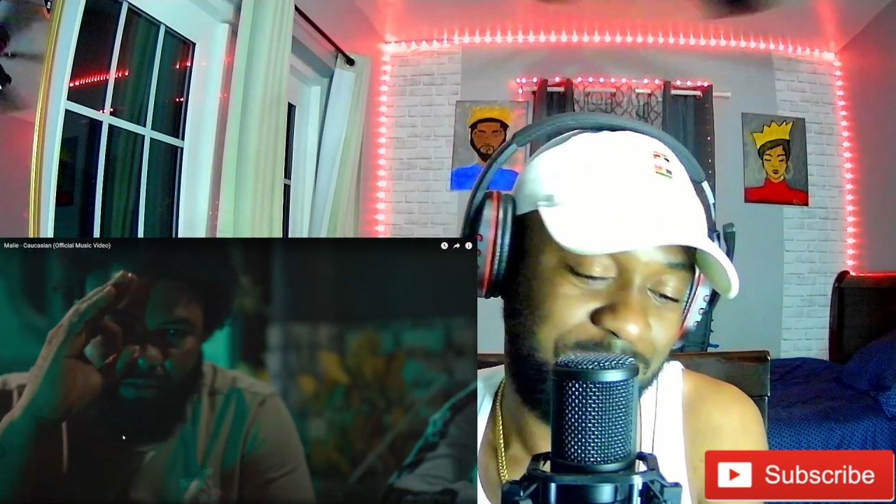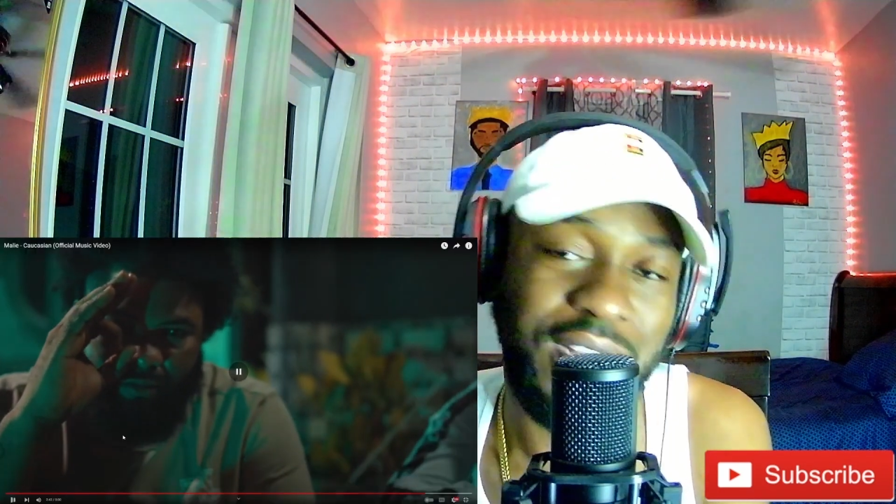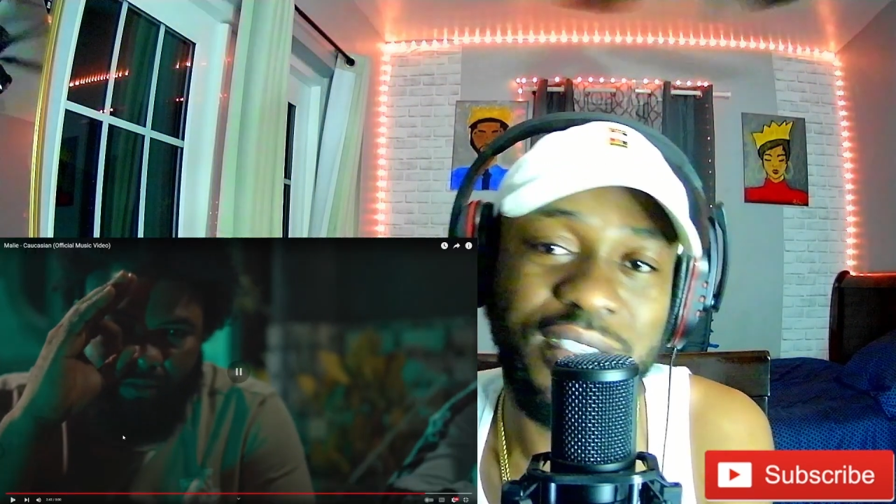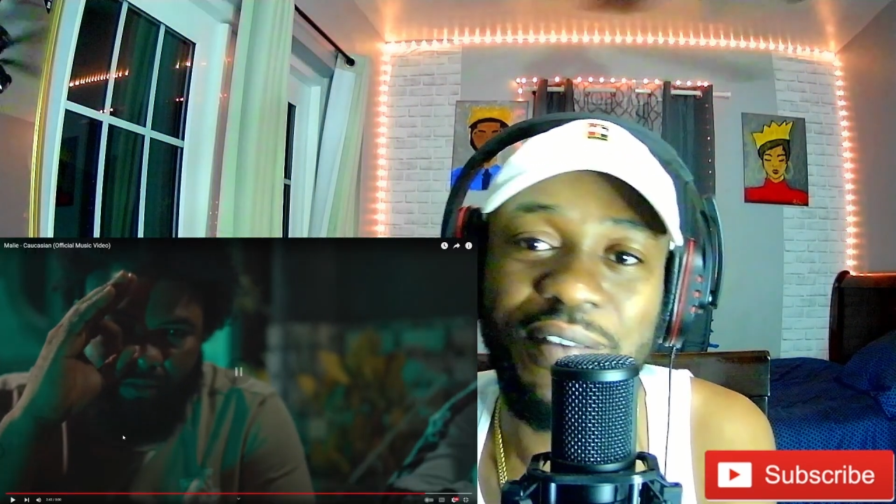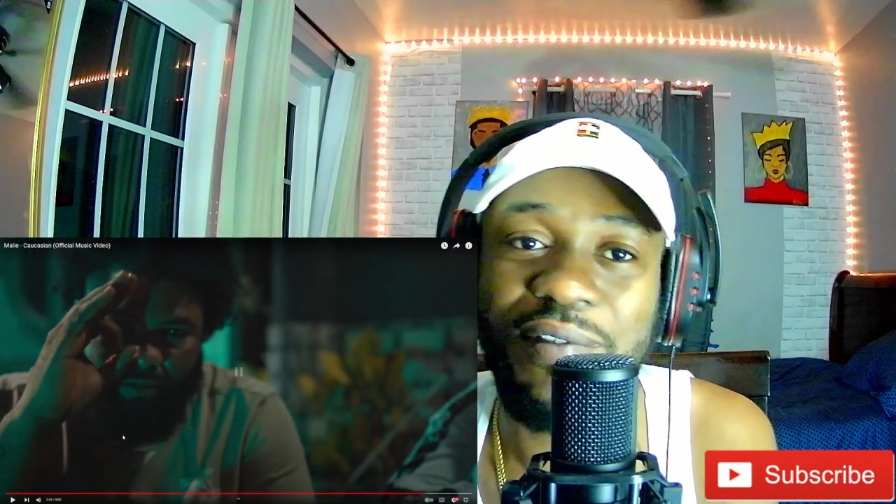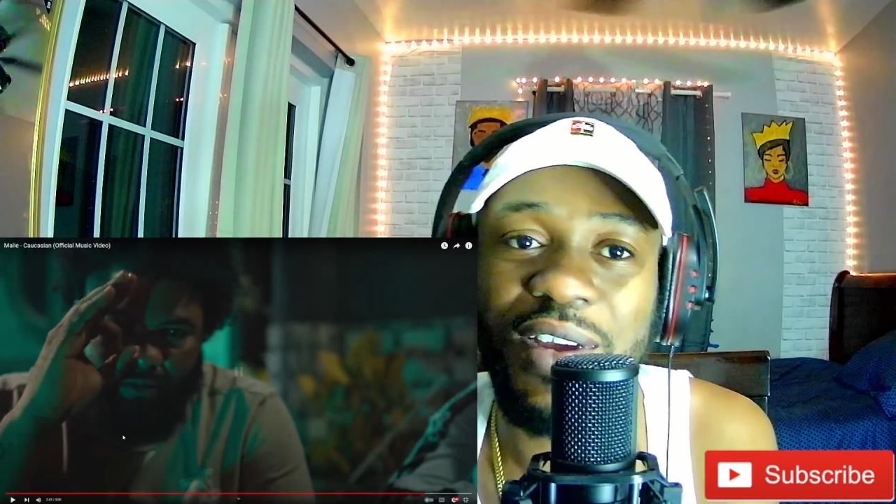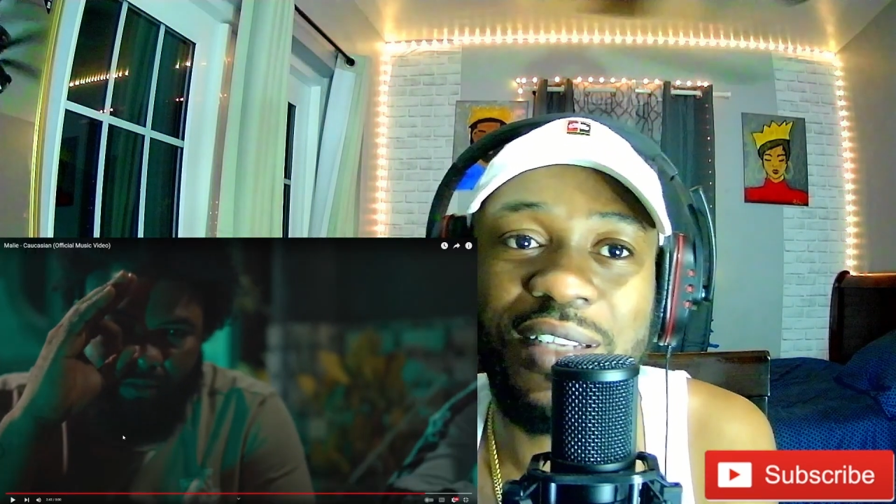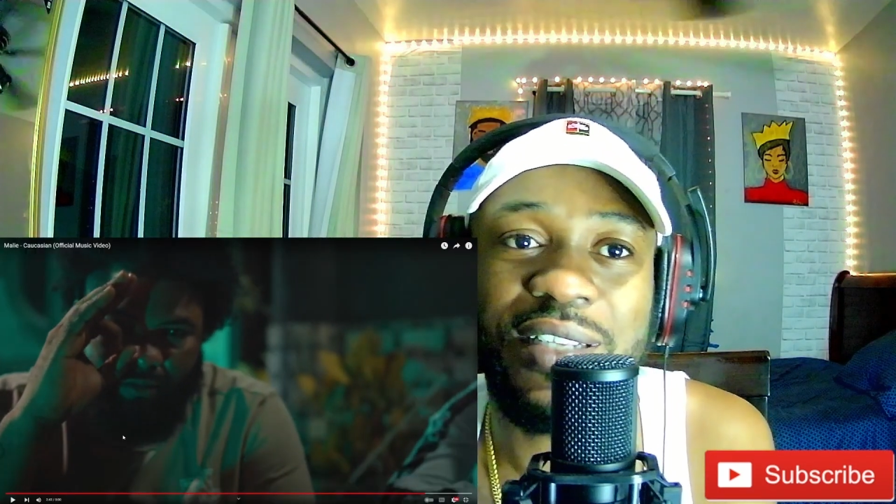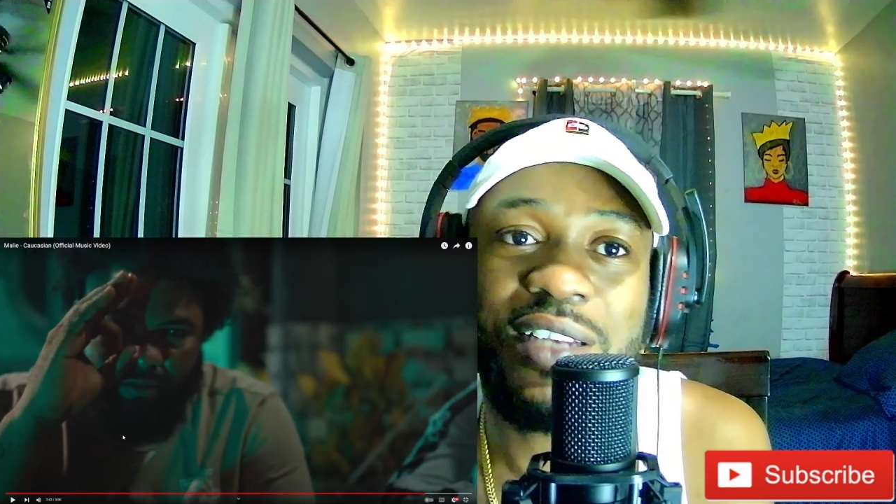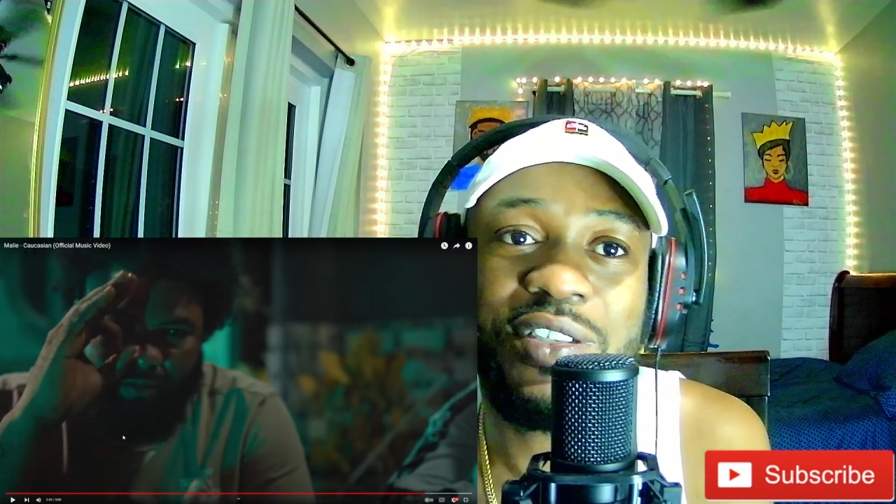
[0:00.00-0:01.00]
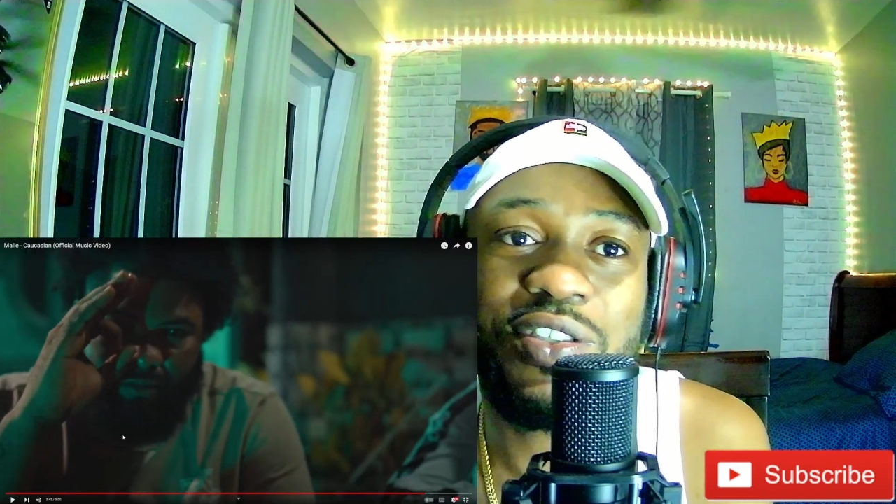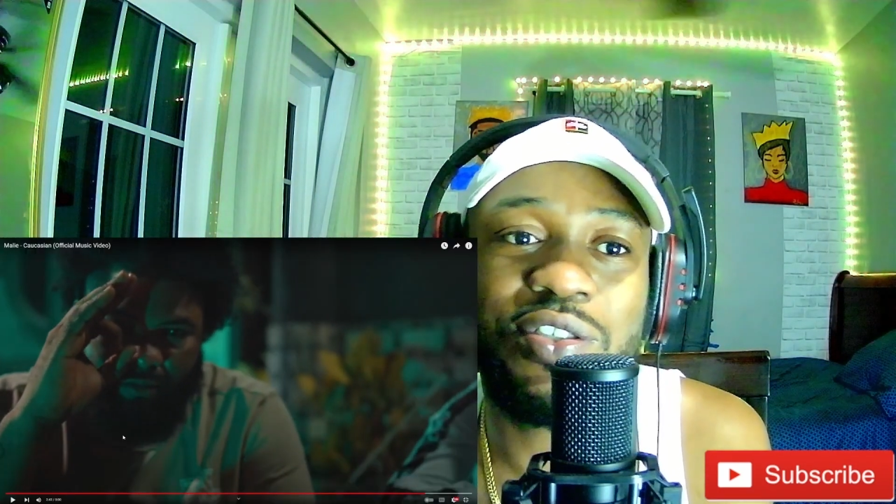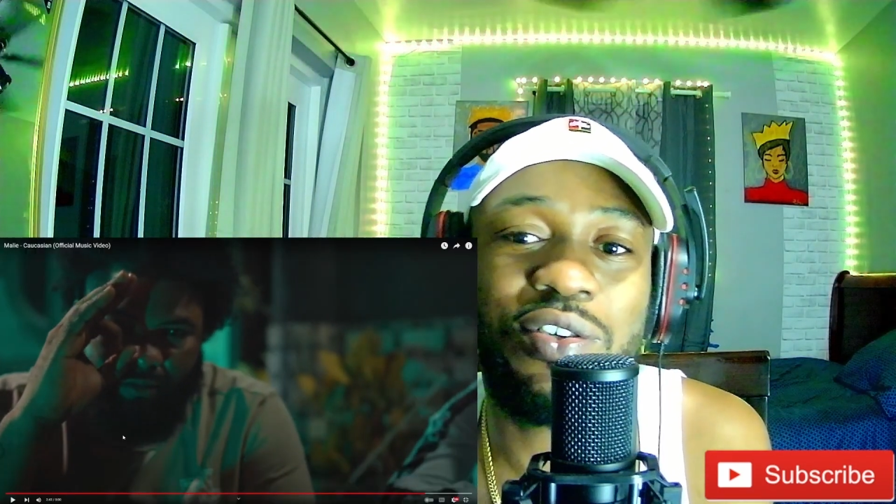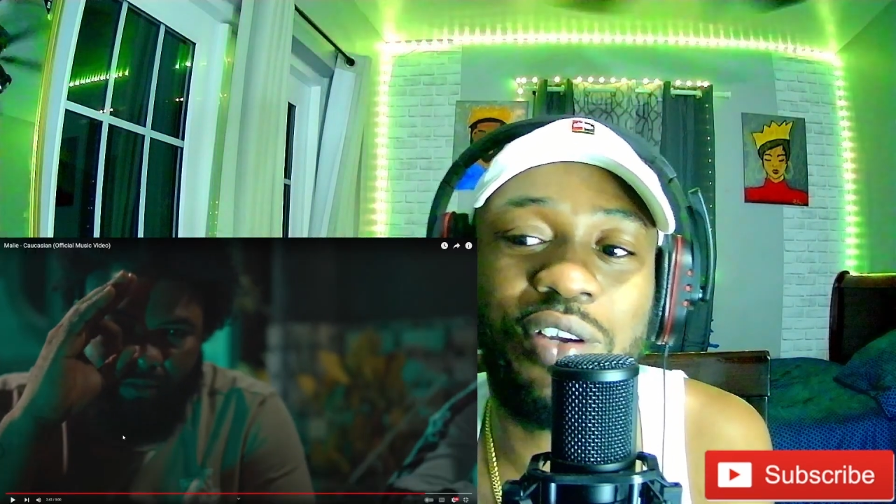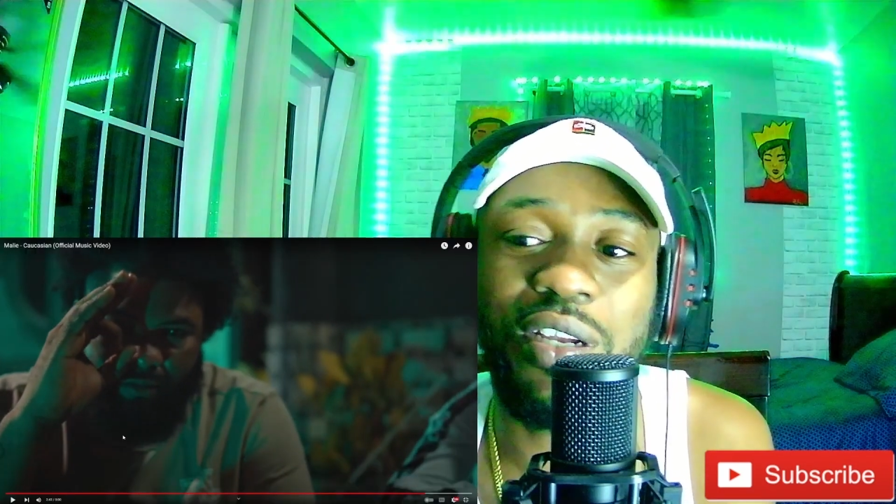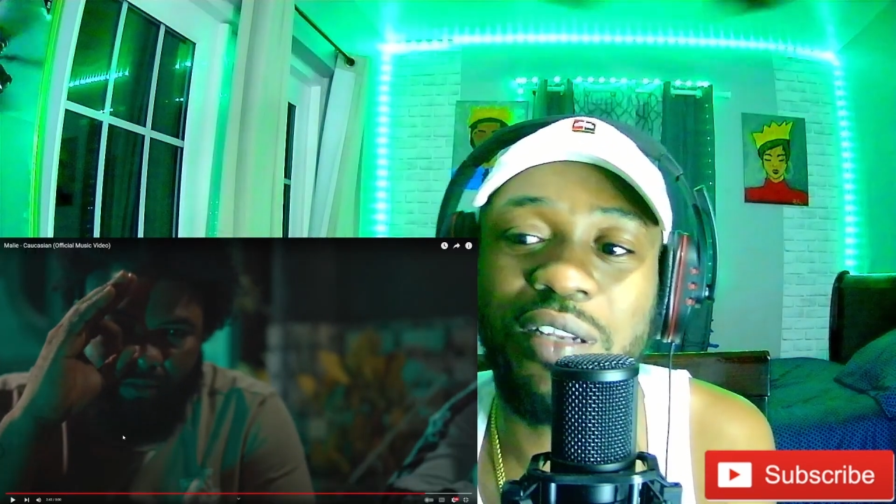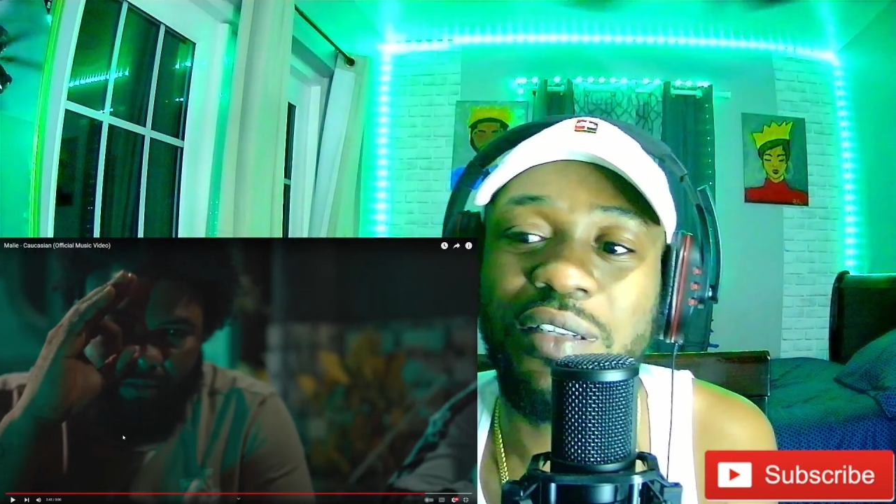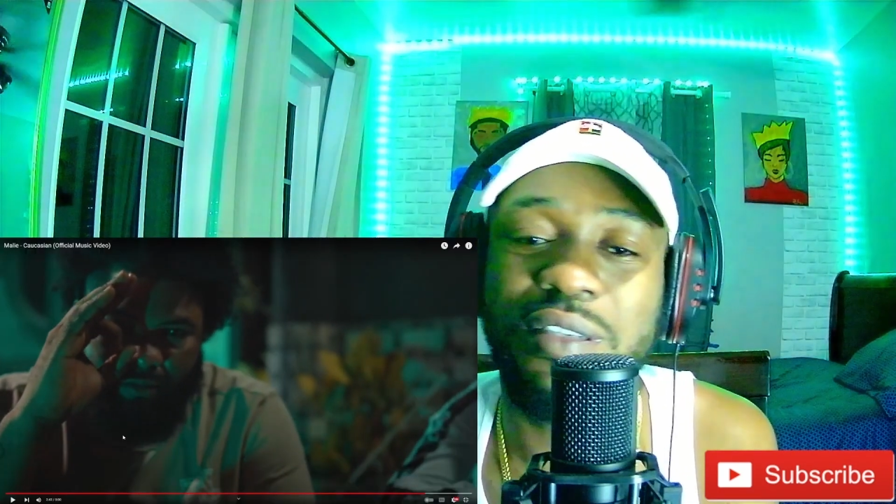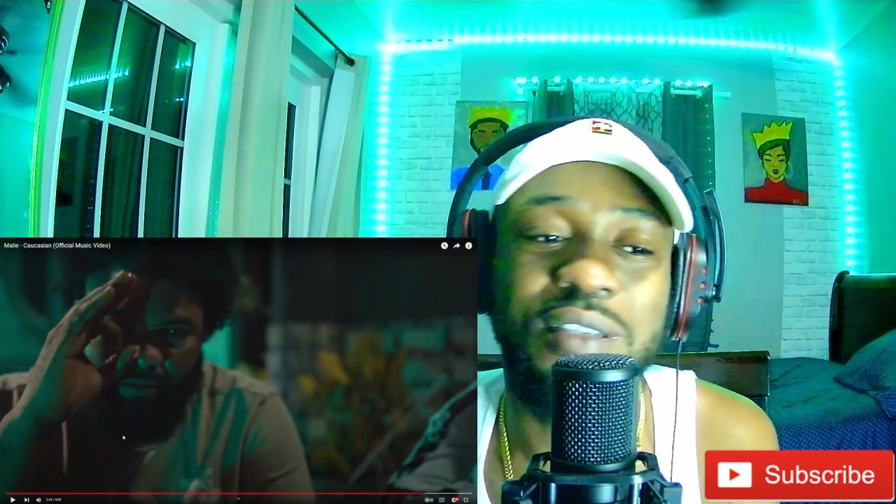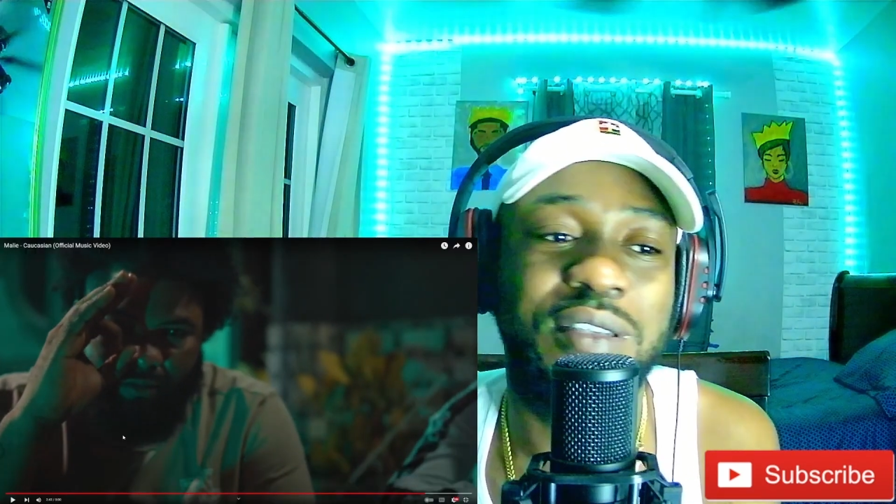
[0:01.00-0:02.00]
That's a vice side street.
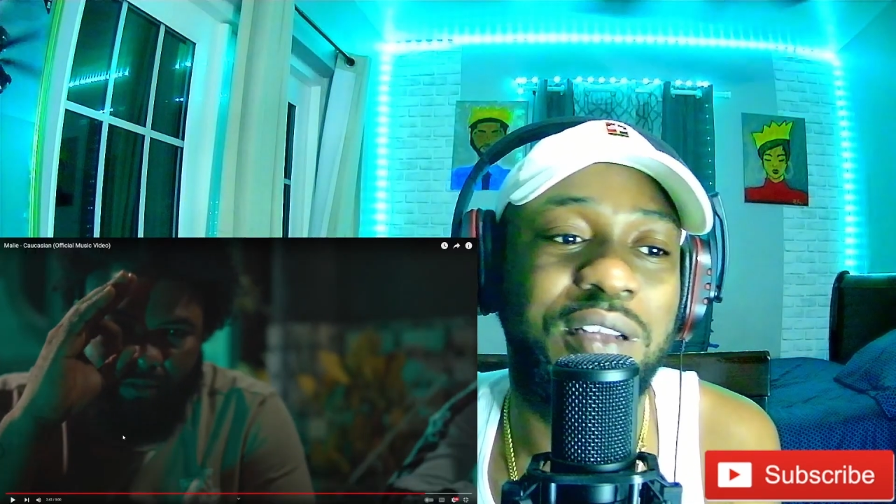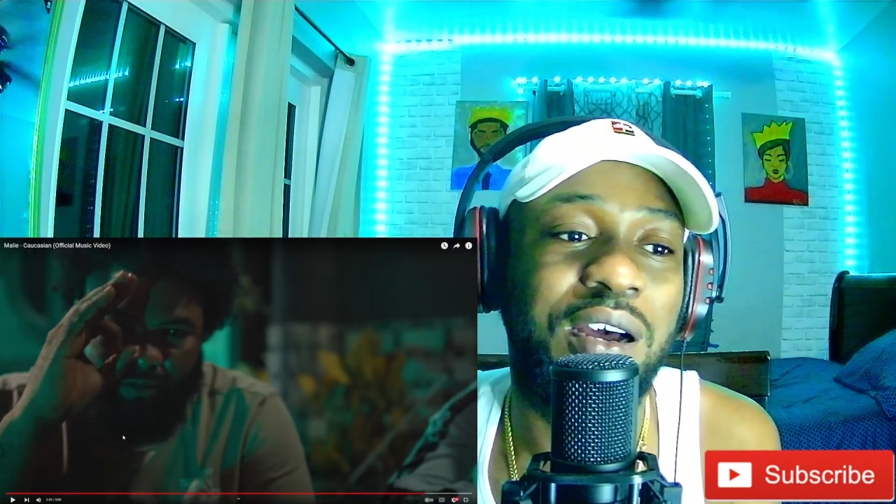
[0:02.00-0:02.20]
Talk.